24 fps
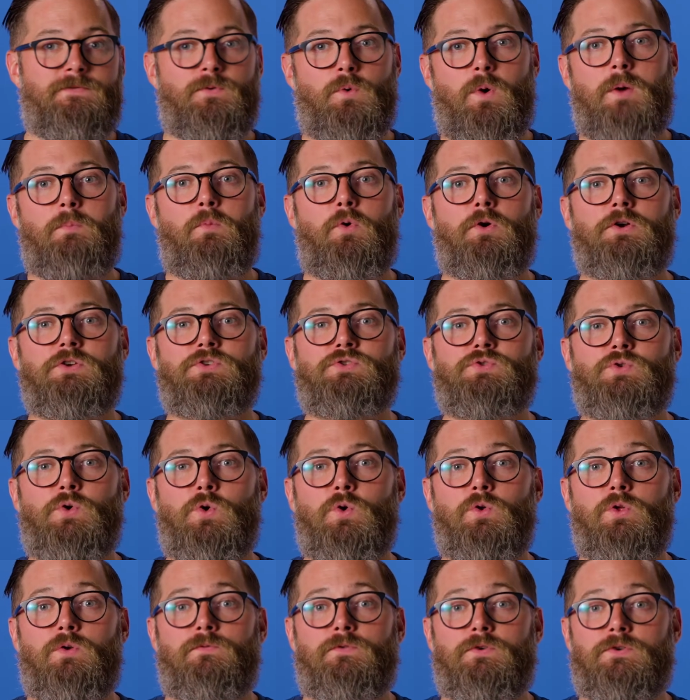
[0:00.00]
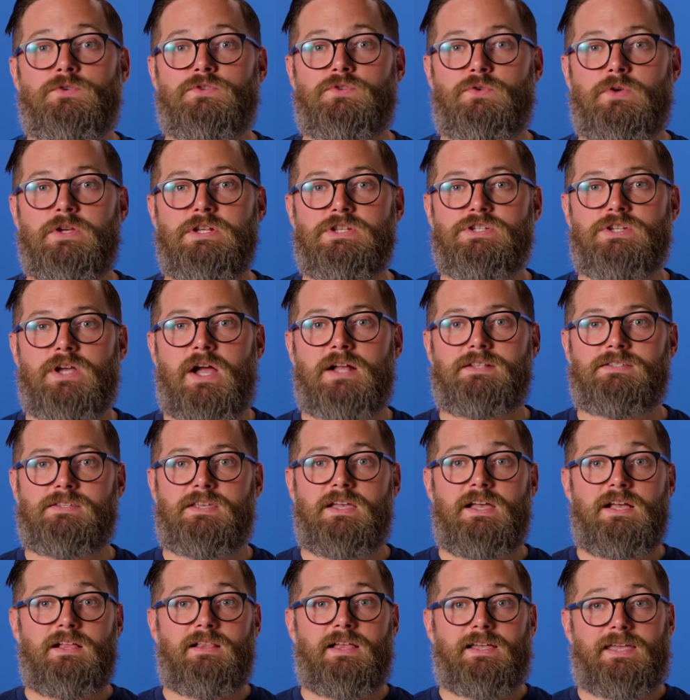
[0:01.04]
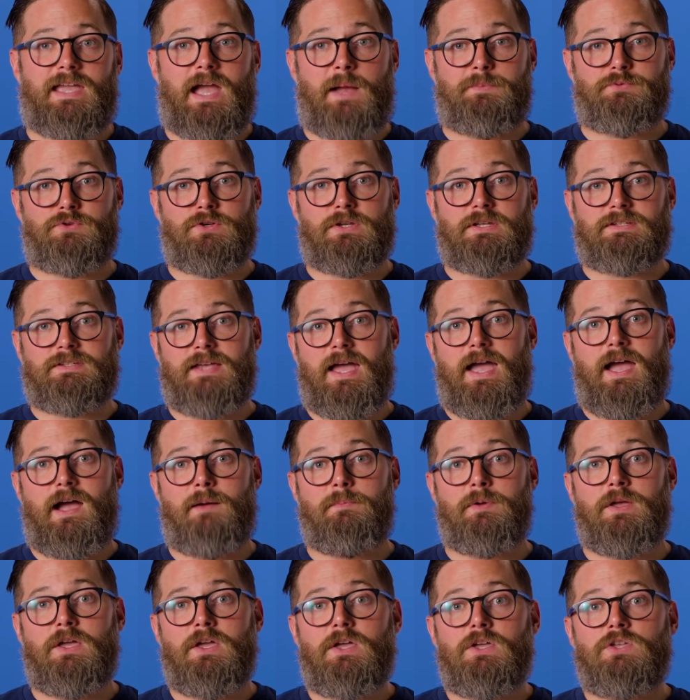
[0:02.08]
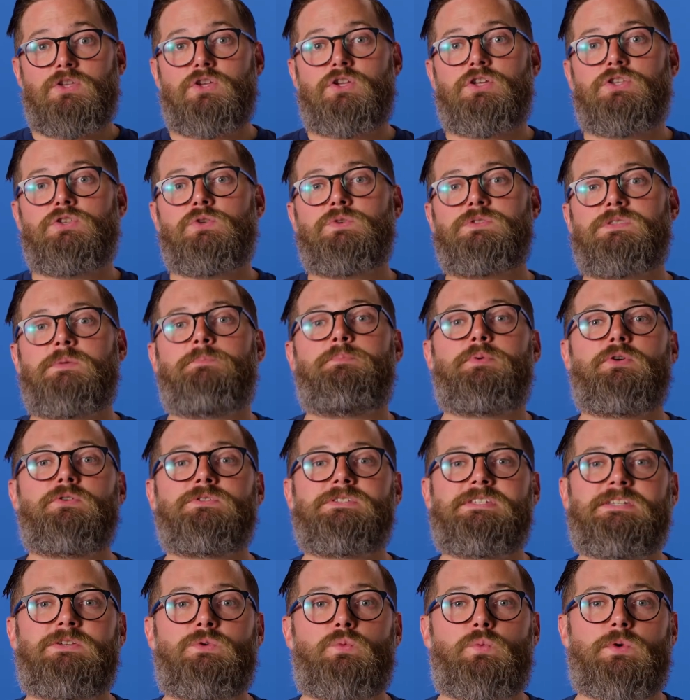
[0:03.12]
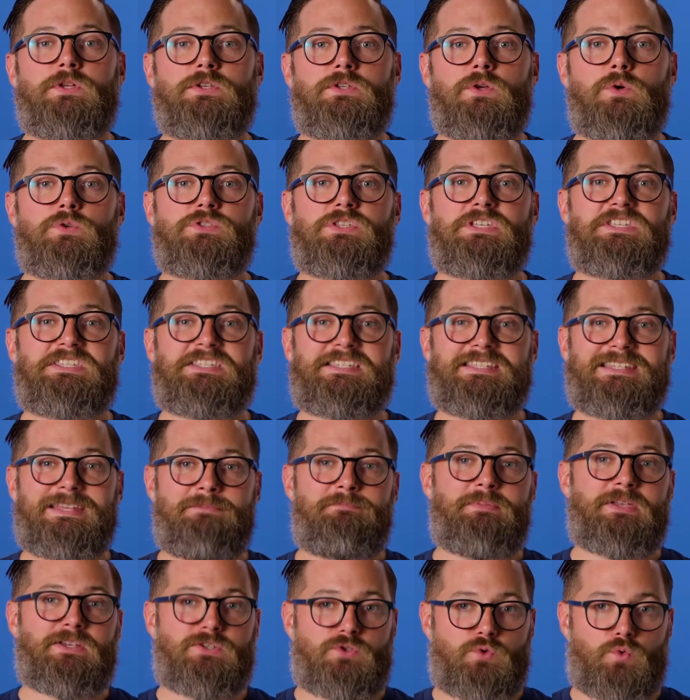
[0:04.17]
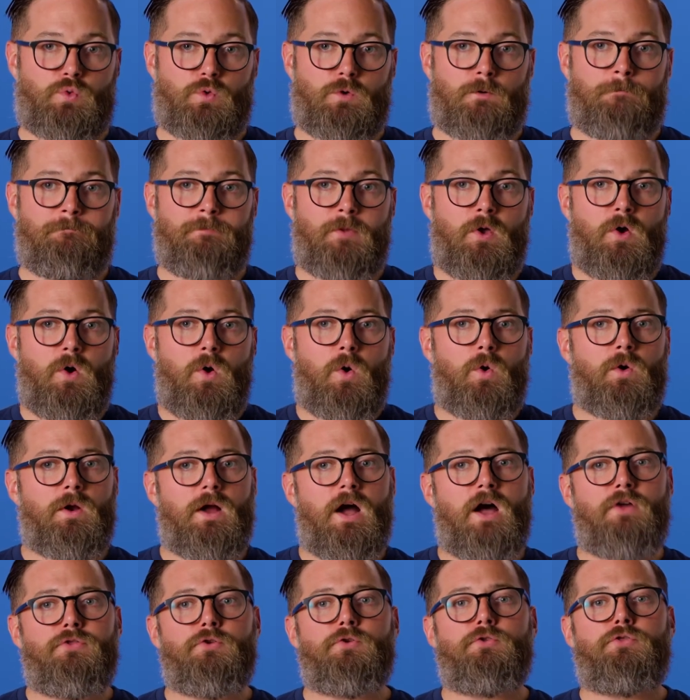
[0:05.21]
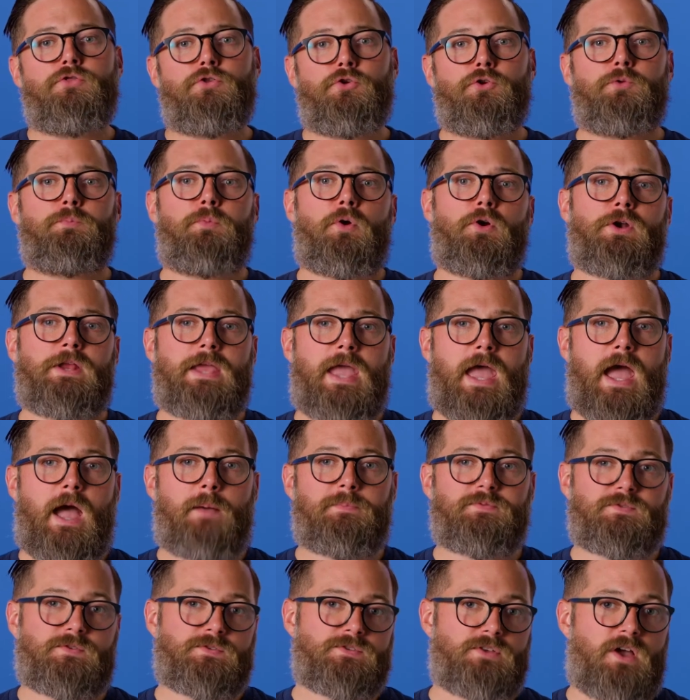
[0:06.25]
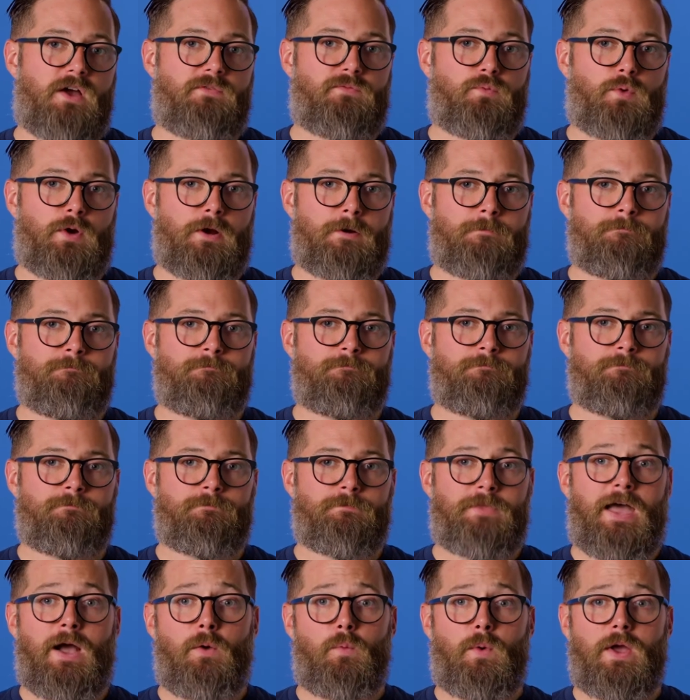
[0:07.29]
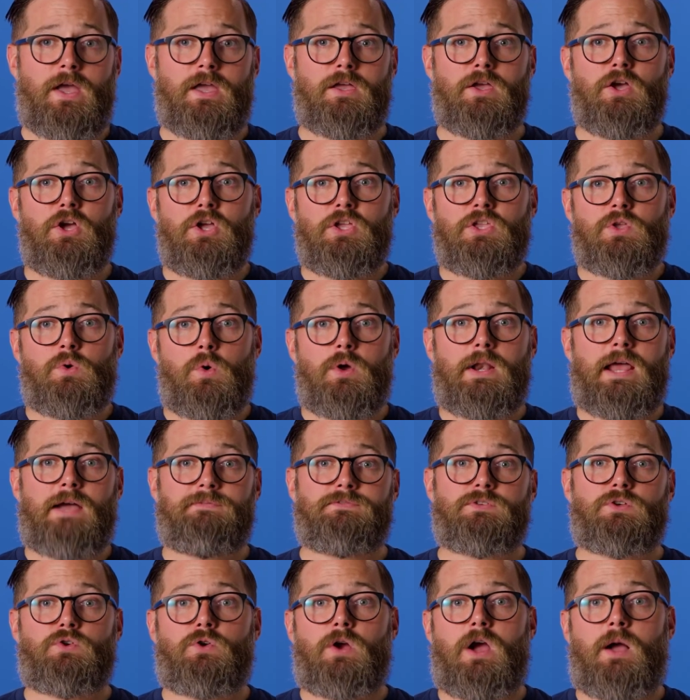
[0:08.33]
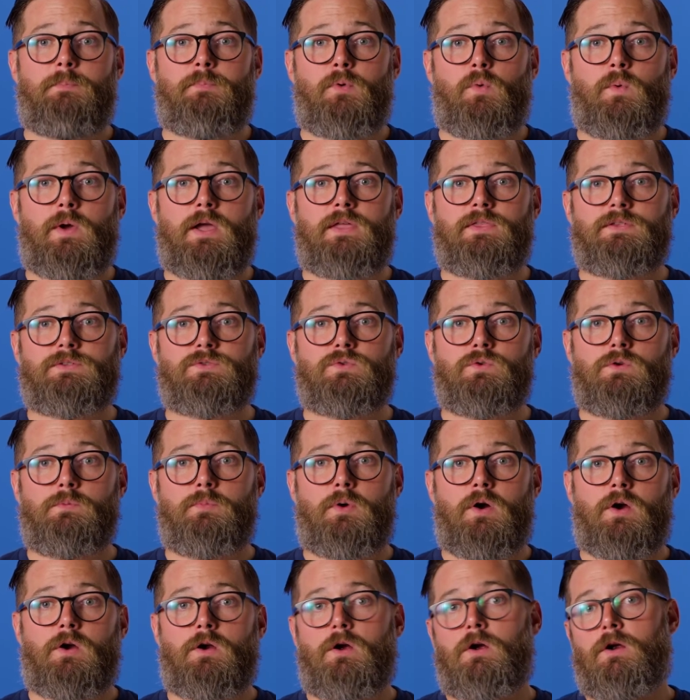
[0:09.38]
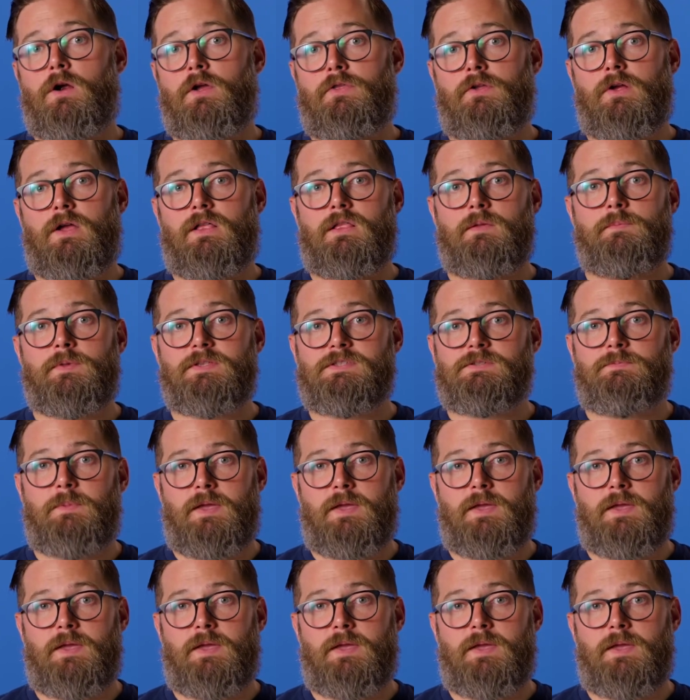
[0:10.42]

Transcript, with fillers: you want more control over your screenshots, like capturing a tab, you can use the built-in Windows snipping tool or other third-party apps or software. That way, you won't have to crop away the toolbar or other elements